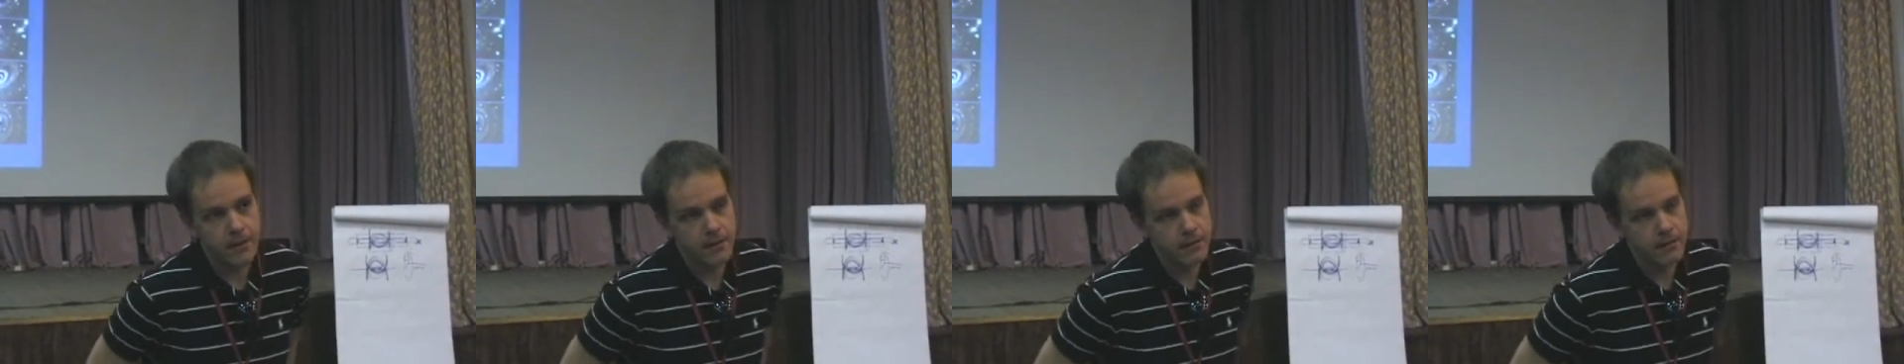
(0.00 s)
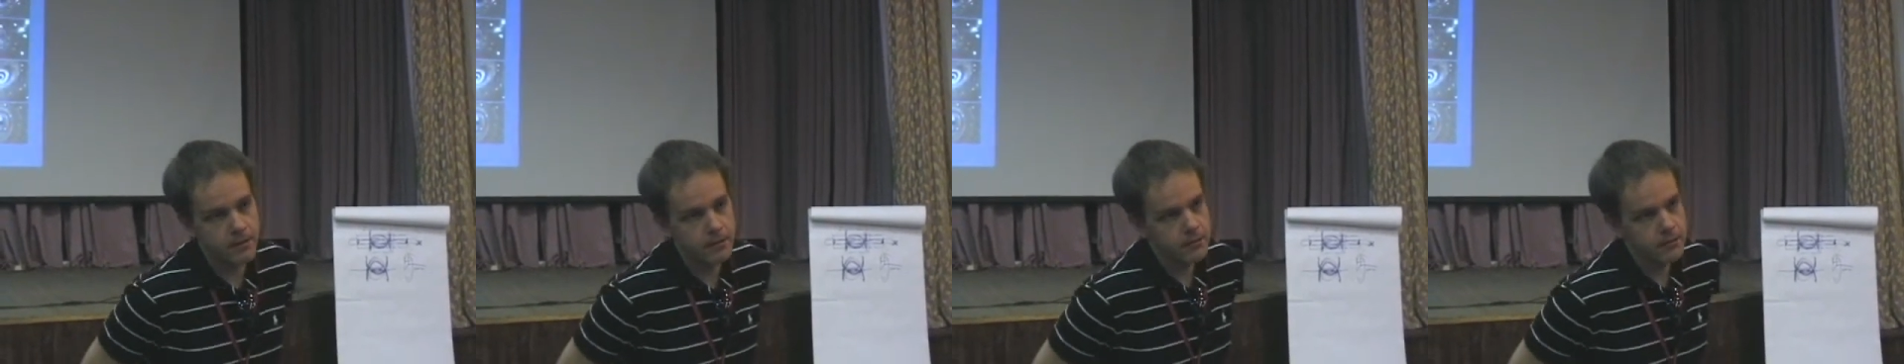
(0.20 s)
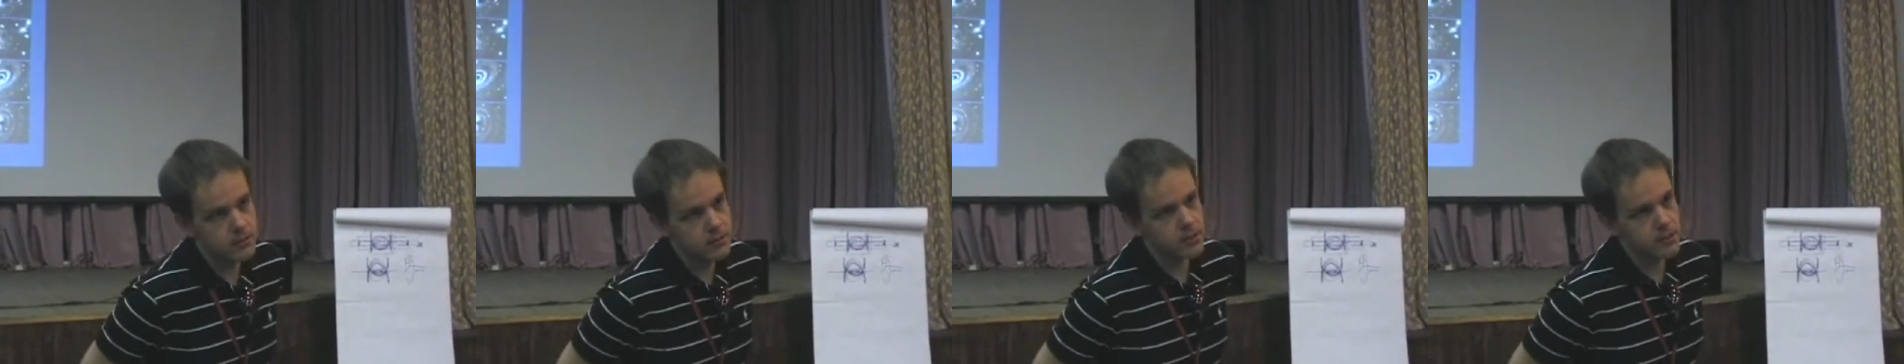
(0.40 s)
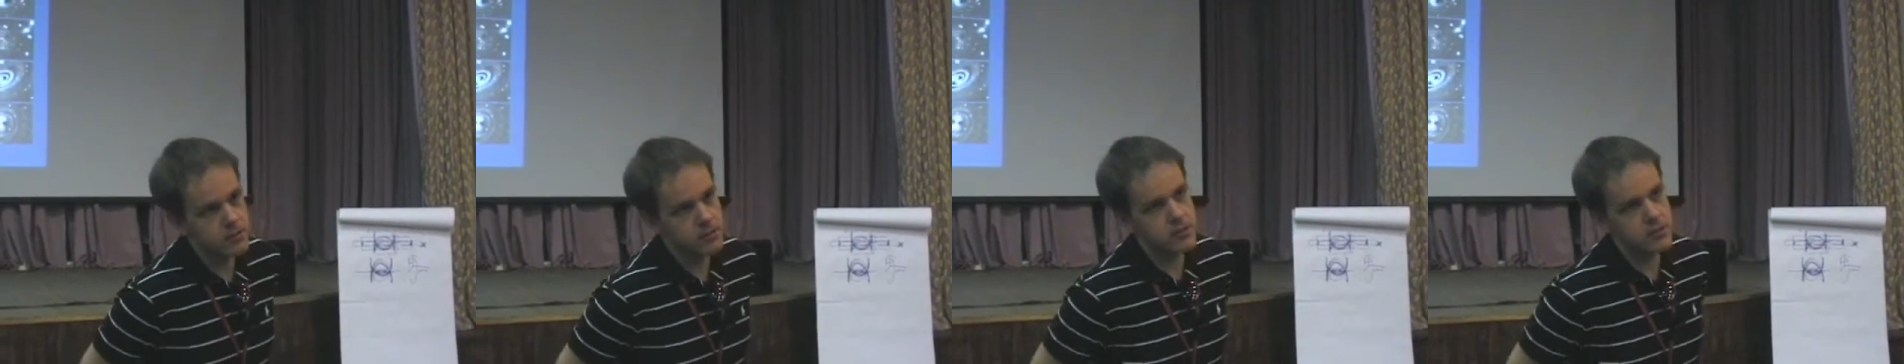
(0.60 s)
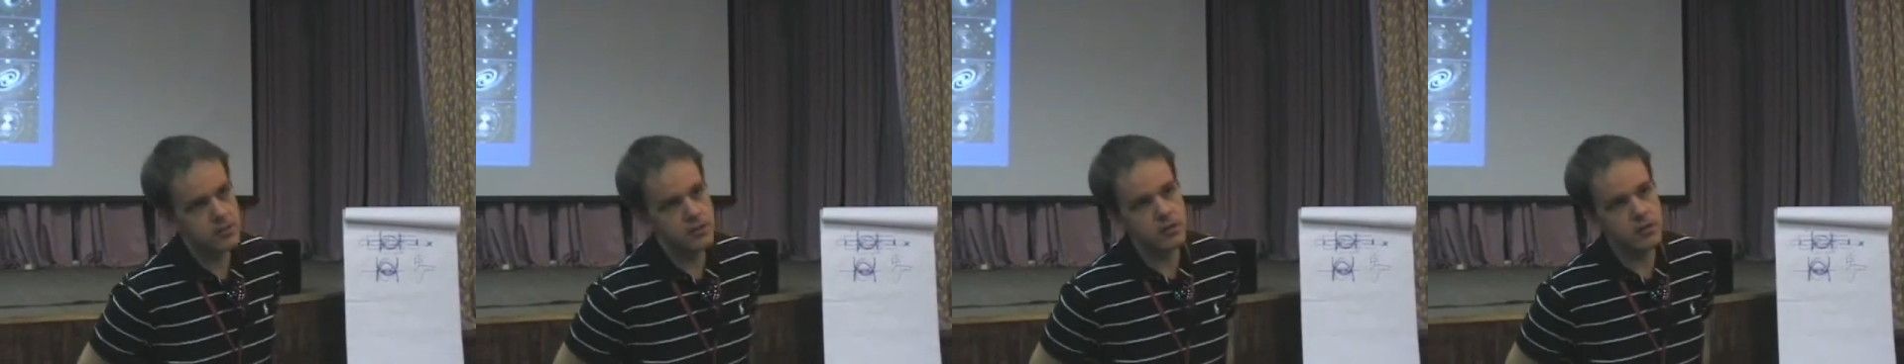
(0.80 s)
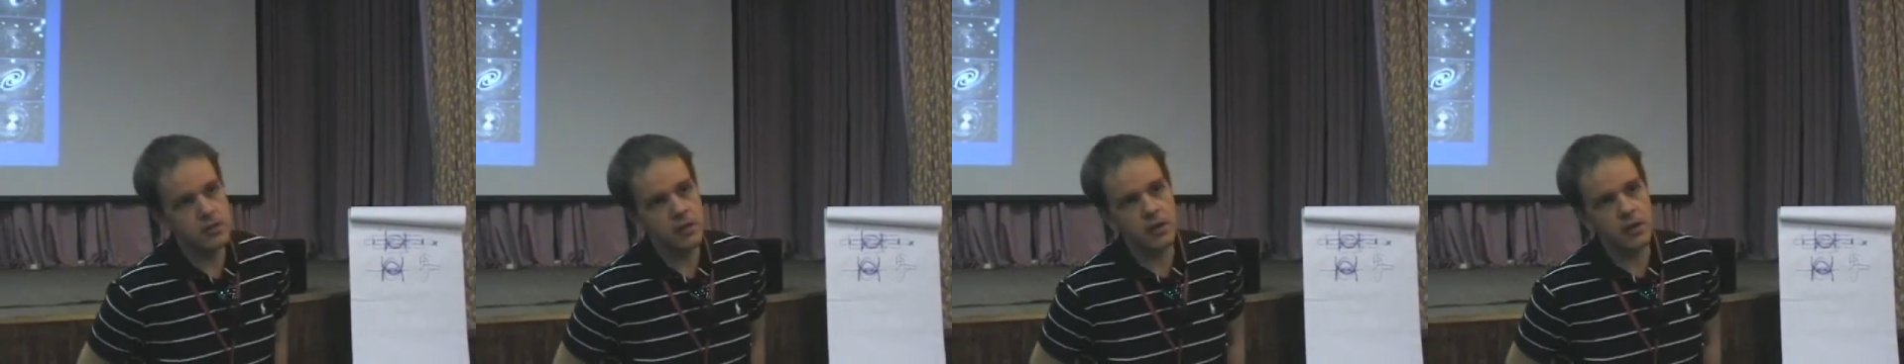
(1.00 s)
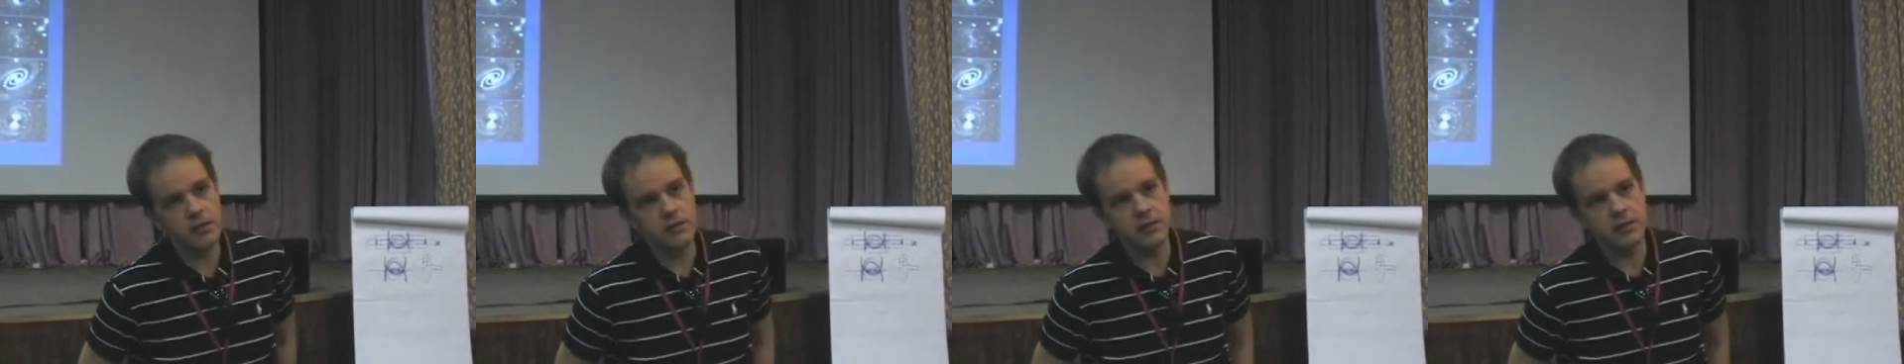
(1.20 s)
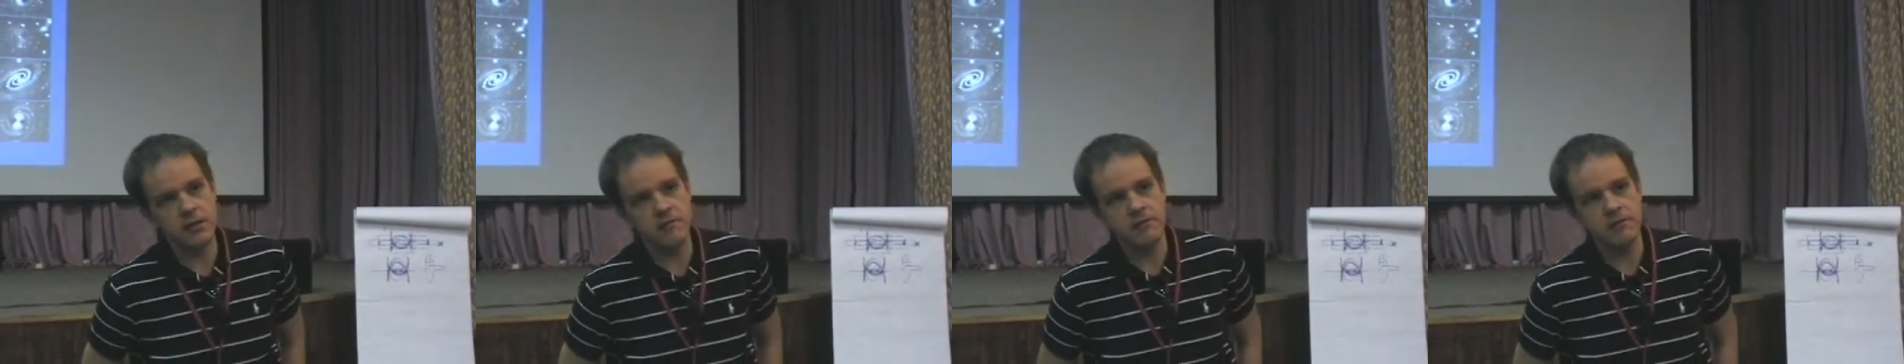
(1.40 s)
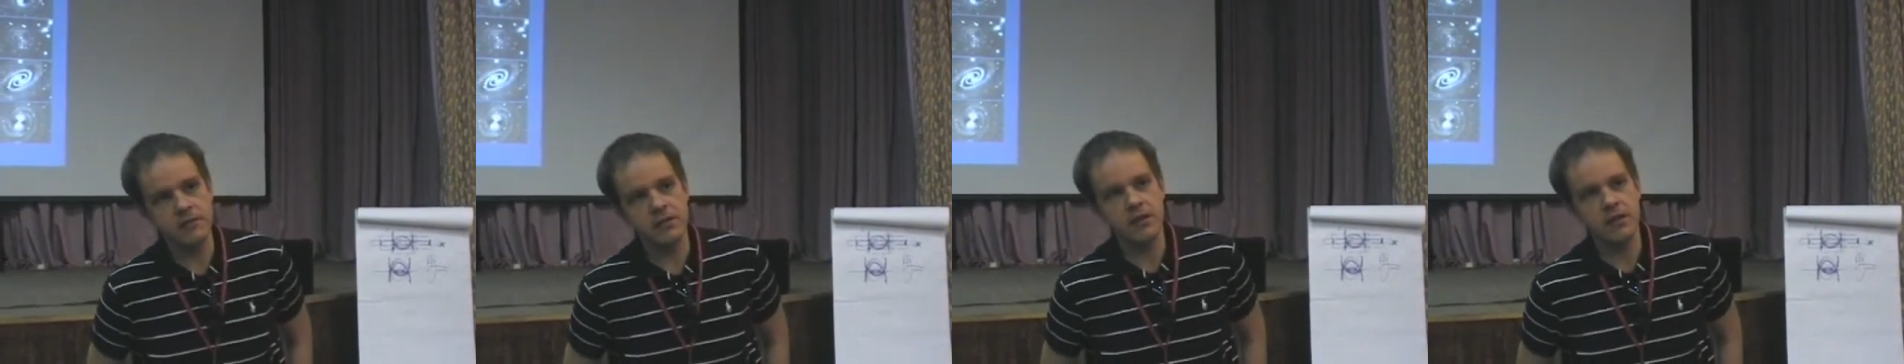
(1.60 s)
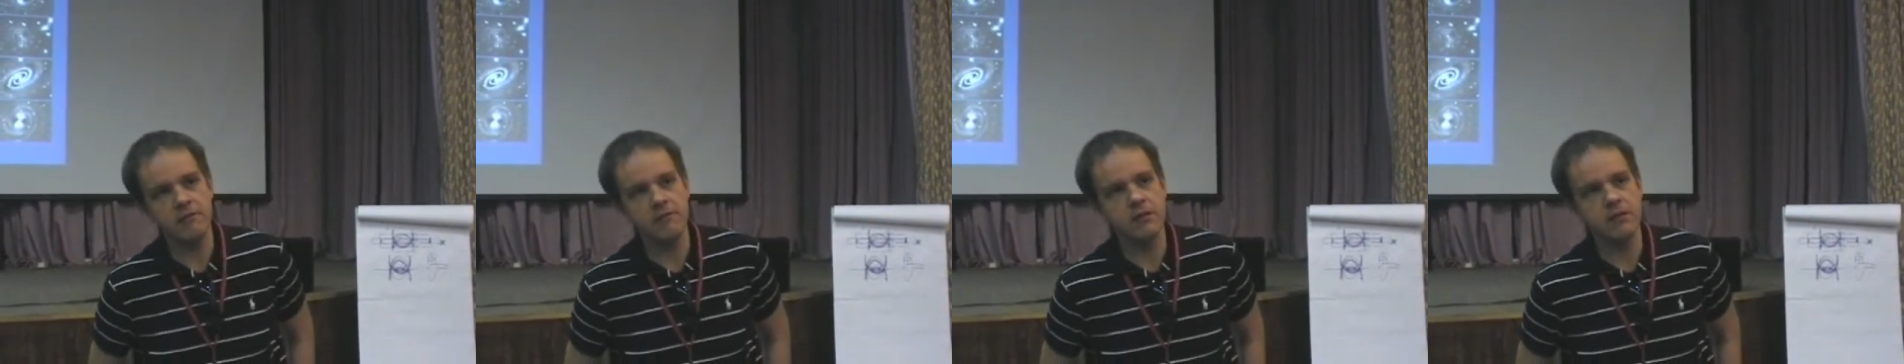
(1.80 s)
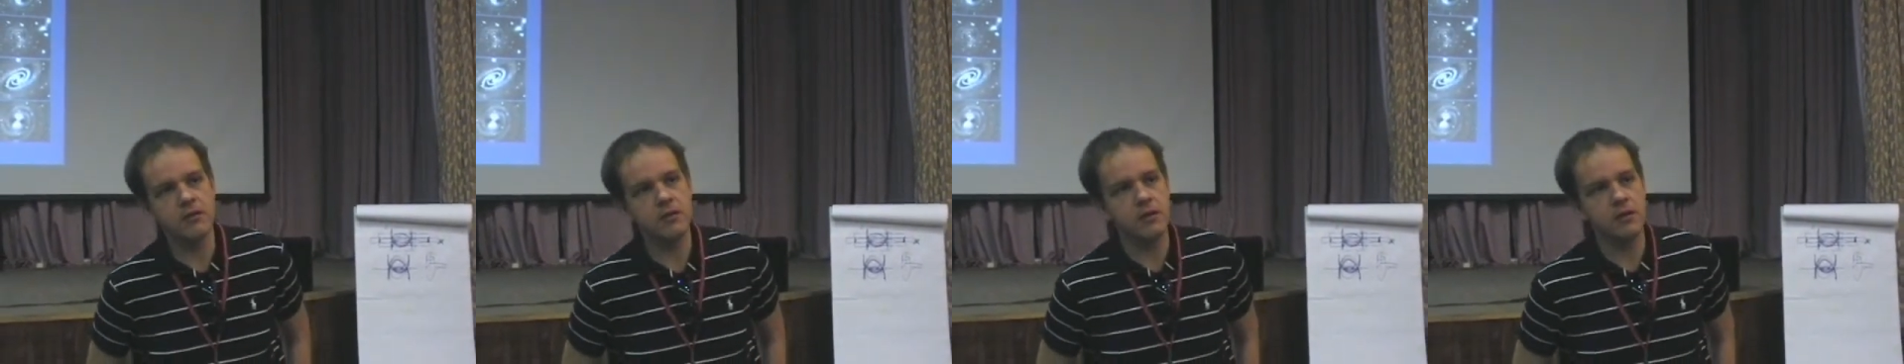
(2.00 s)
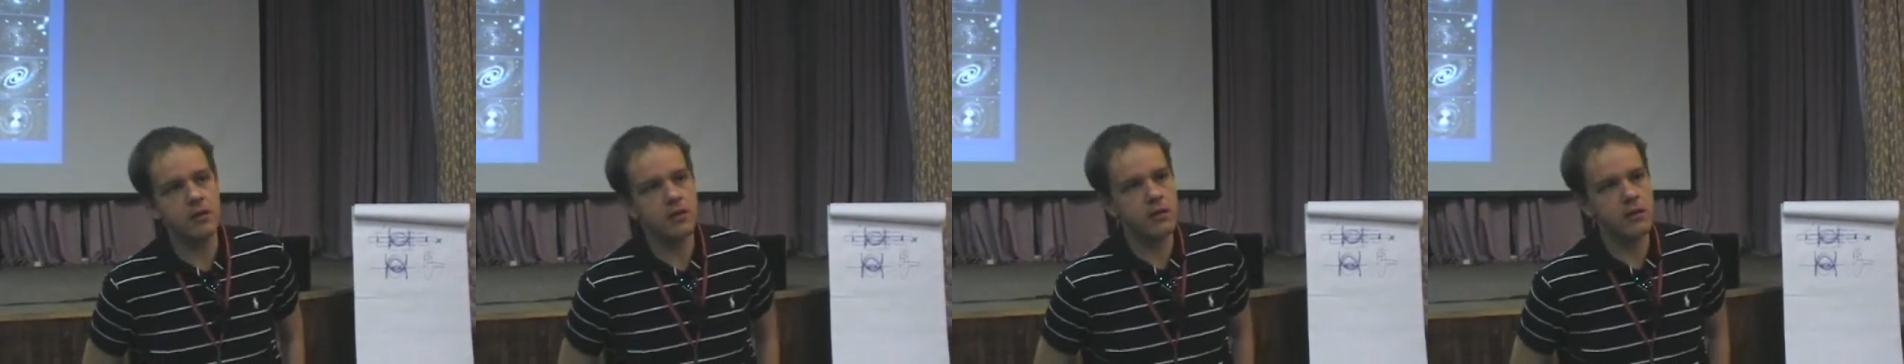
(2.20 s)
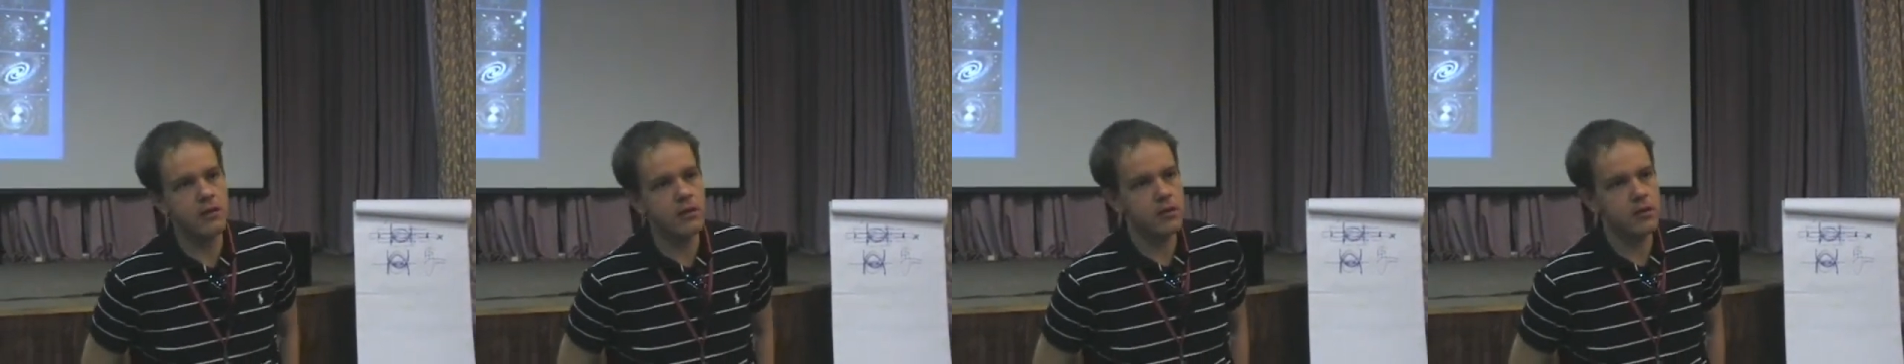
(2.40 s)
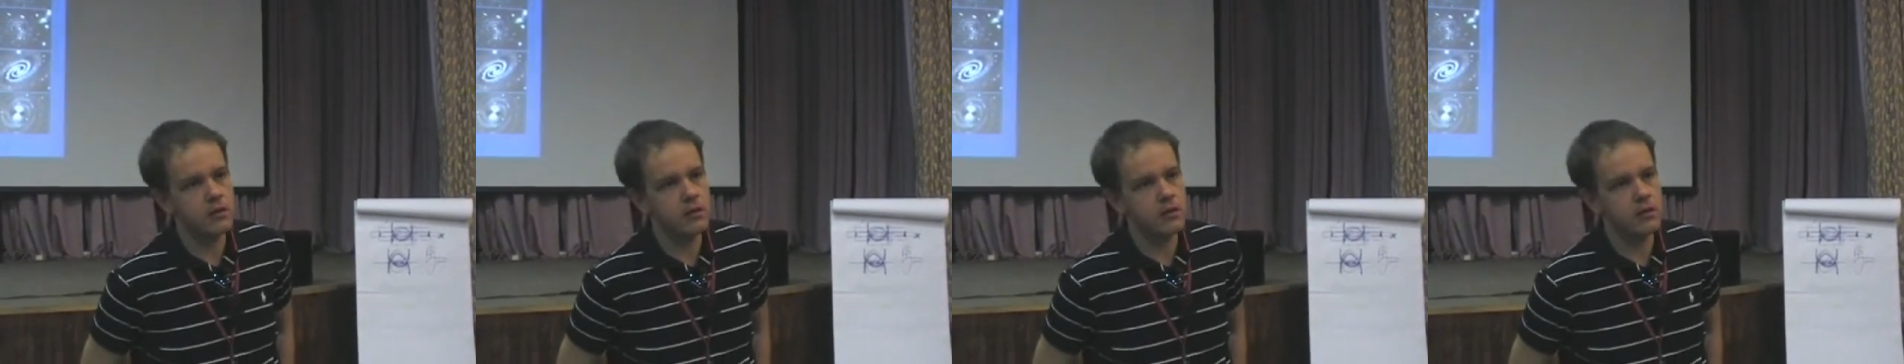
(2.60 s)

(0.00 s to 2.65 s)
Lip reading: There is NGC 770,